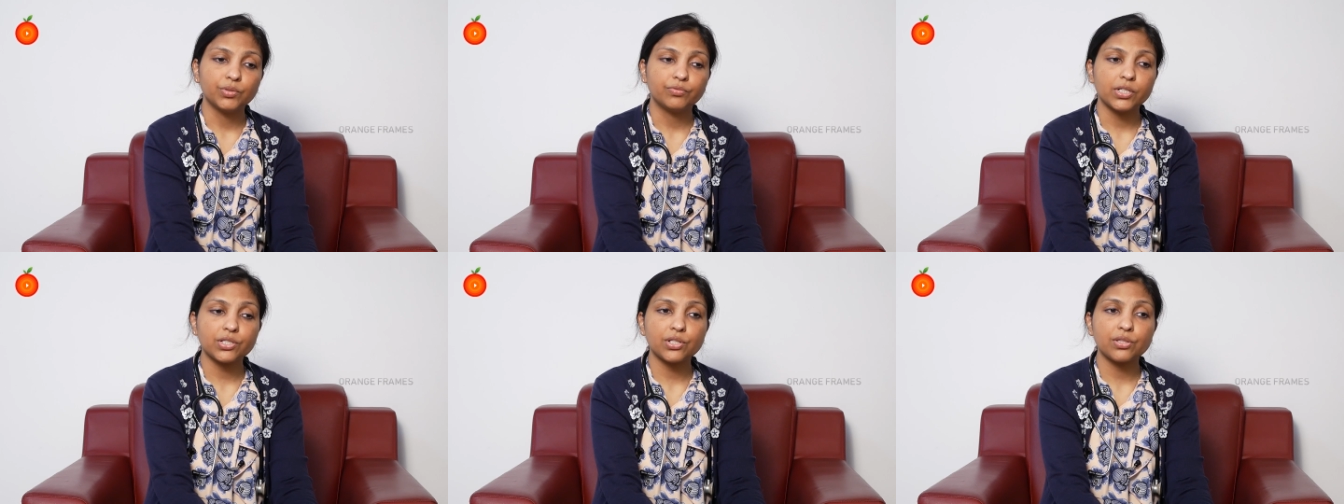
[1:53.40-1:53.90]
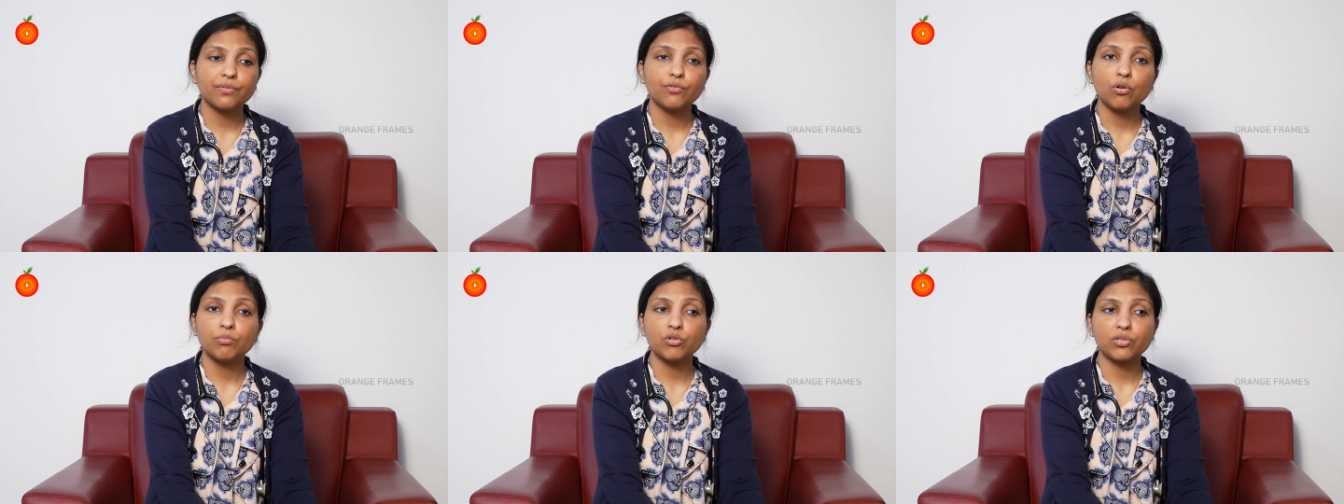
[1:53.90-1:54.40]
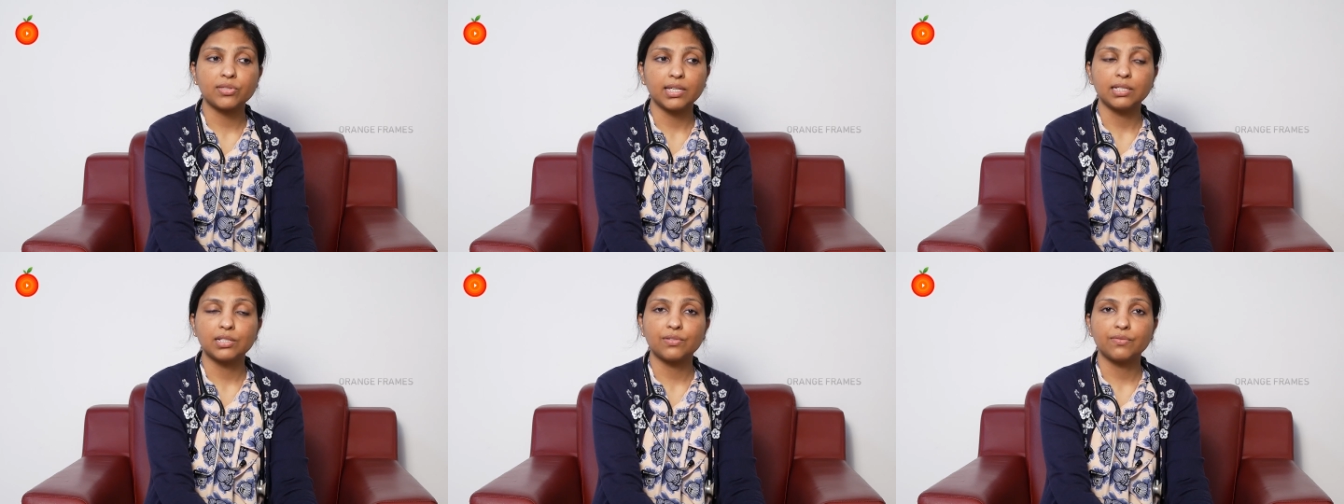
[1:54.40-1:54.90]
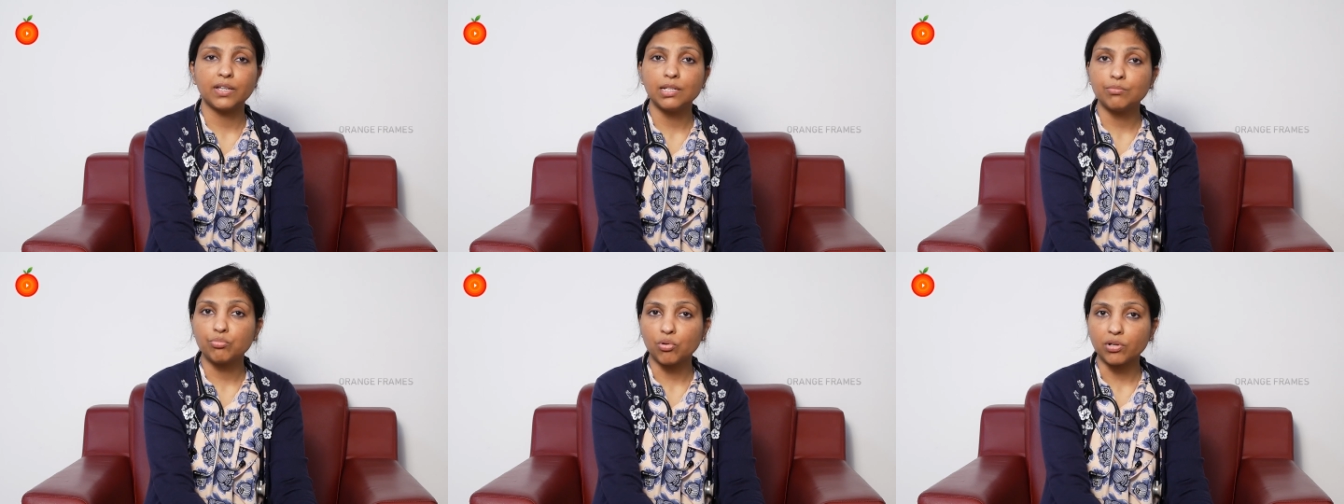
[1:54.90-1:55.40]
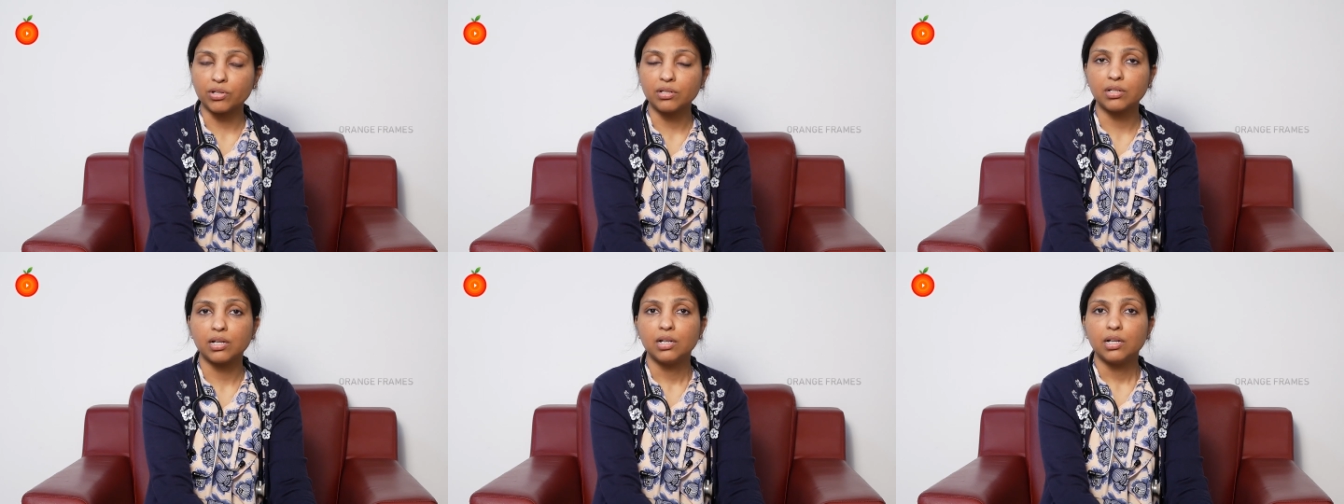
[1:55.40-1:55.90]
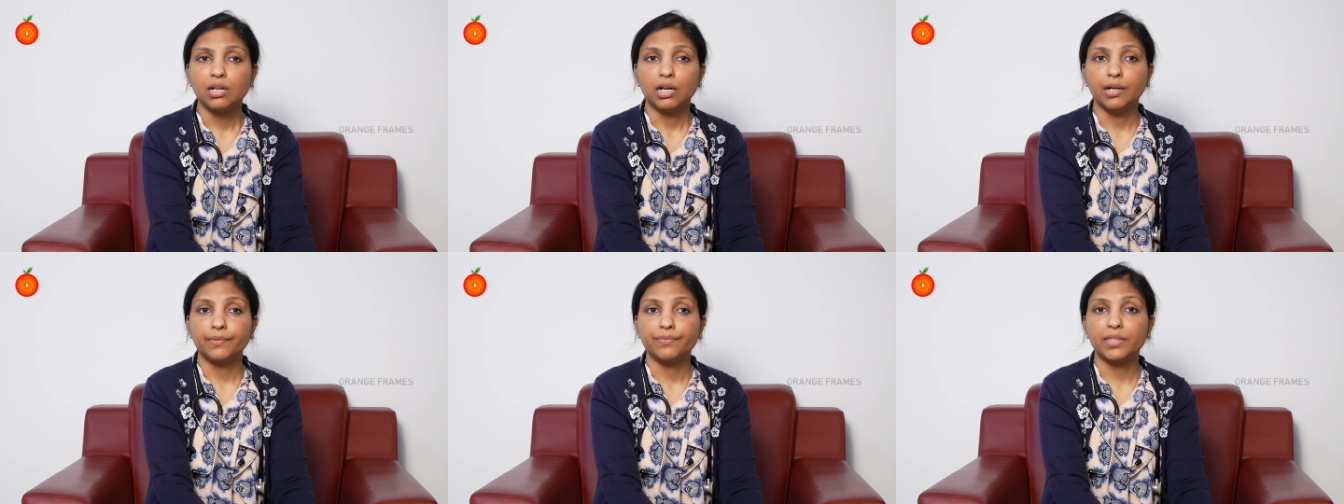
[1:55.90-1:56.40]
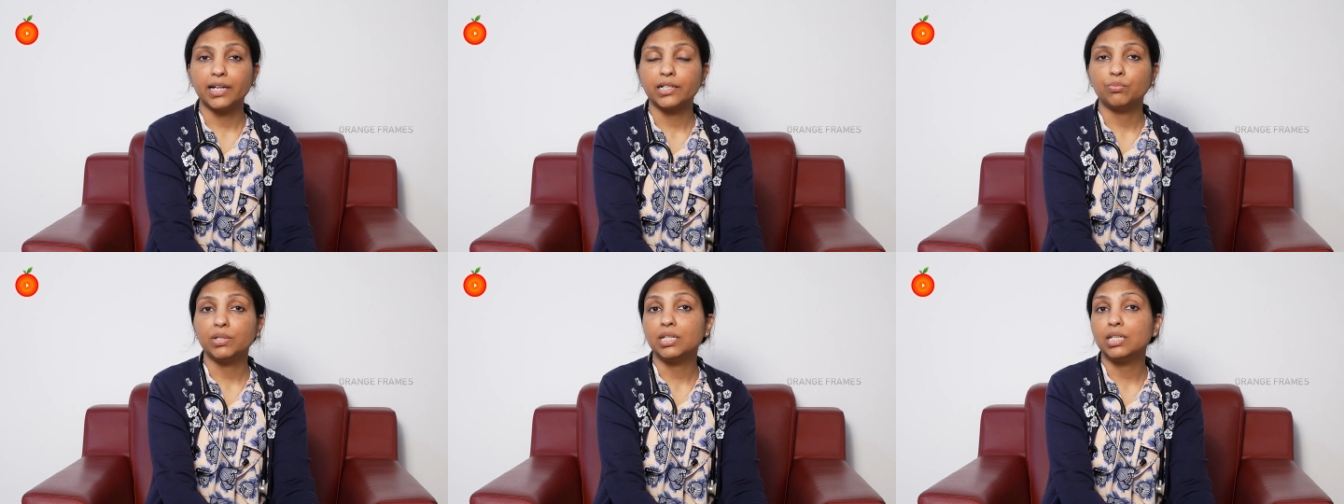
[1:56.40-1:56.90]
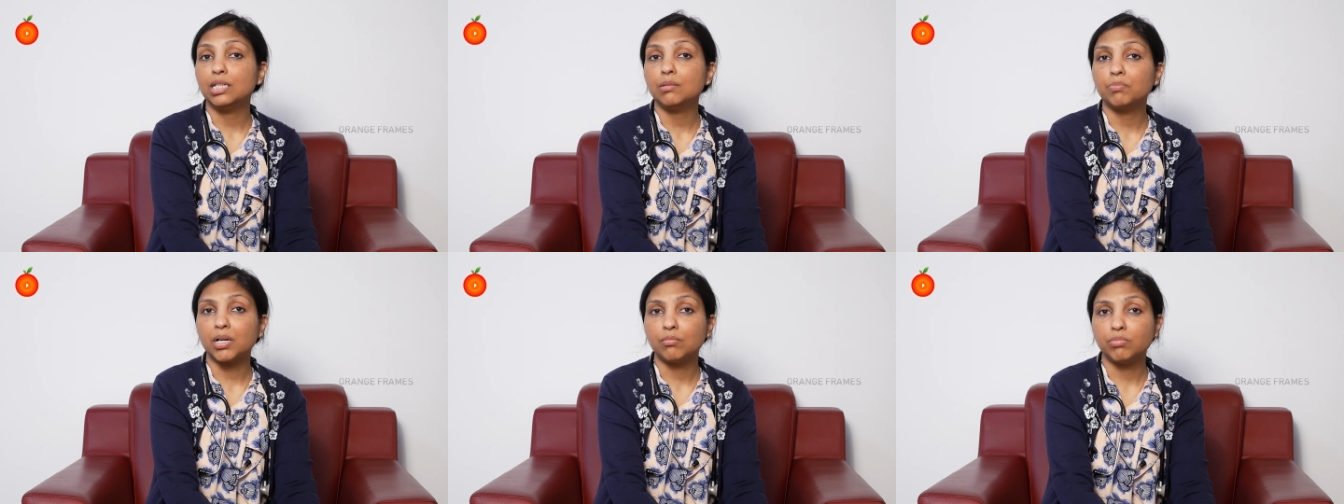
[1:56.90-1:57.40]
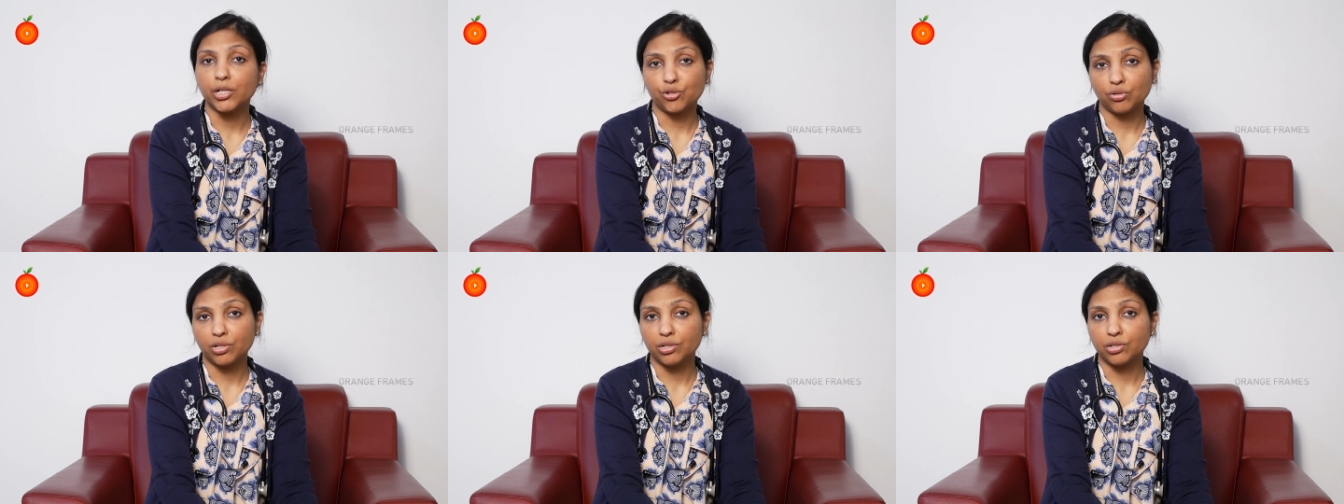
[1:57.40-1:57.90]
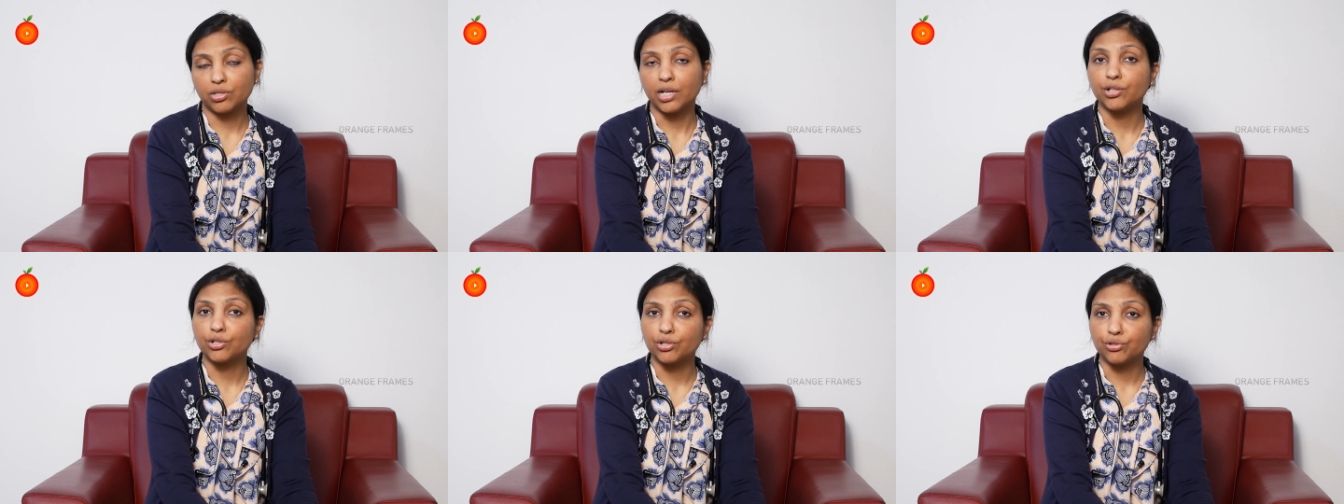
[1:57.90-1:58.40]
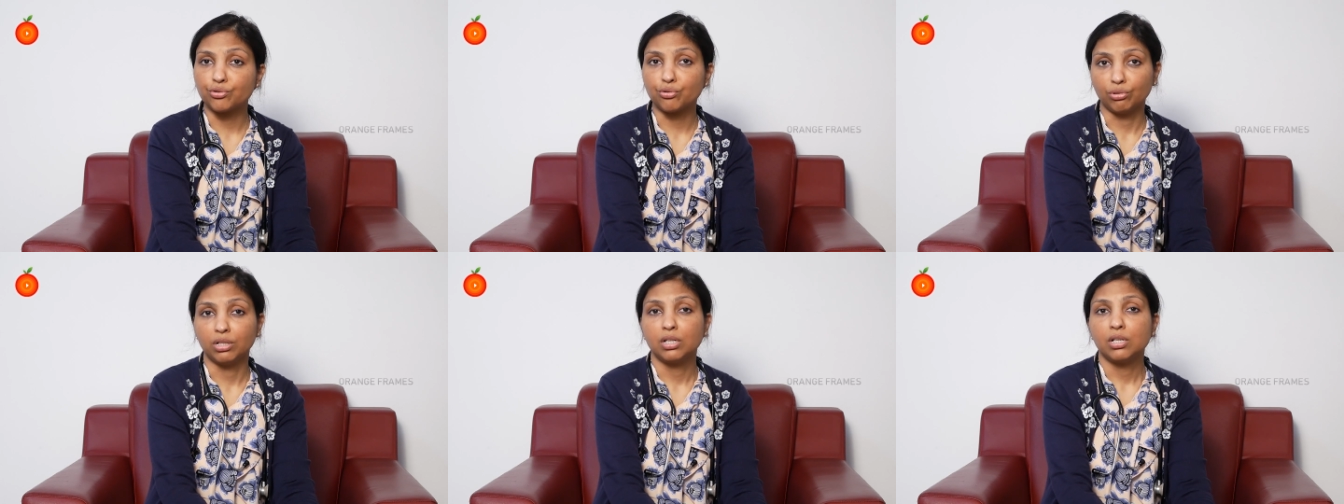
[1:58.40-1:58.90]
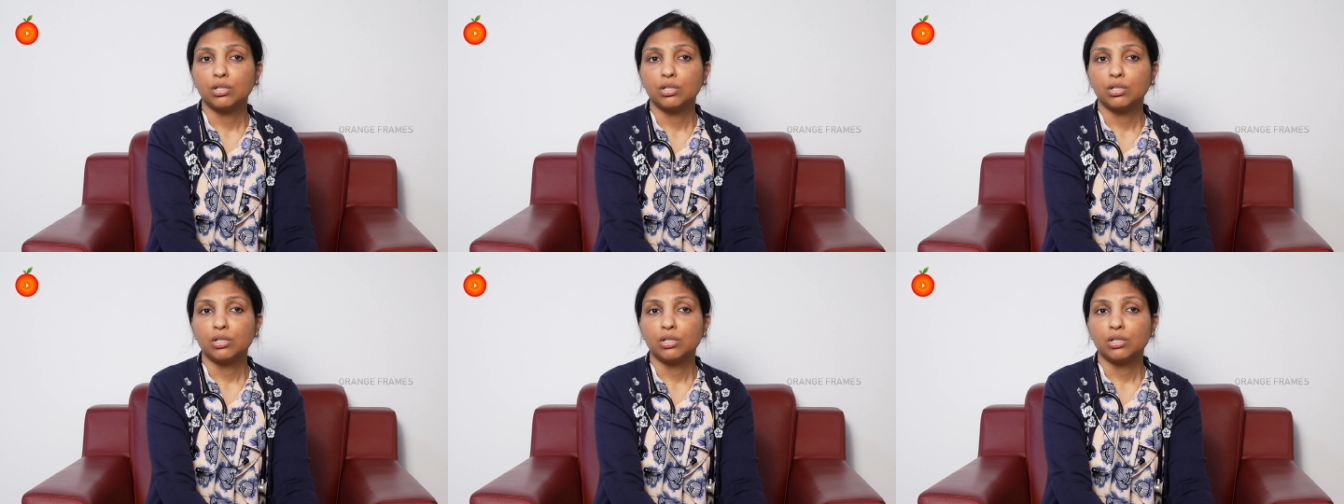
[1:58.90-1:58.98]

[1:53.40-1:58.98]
First and the foremost thing, it's very important that we keep our blood sugars under control.